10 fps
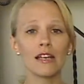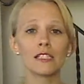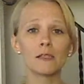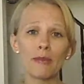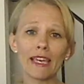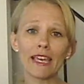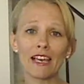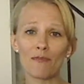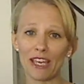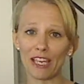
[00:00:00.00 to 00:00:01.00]
Speaking
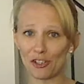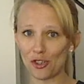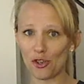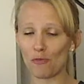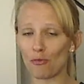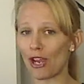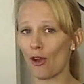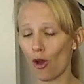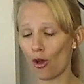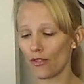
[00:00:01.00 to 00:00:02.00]
of making sure you bring
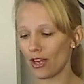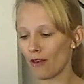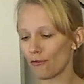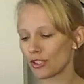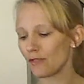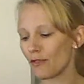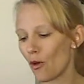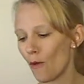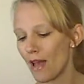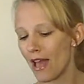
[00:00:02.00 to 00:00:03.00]
all the comforts of
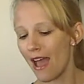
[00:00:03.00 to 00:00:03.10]
home,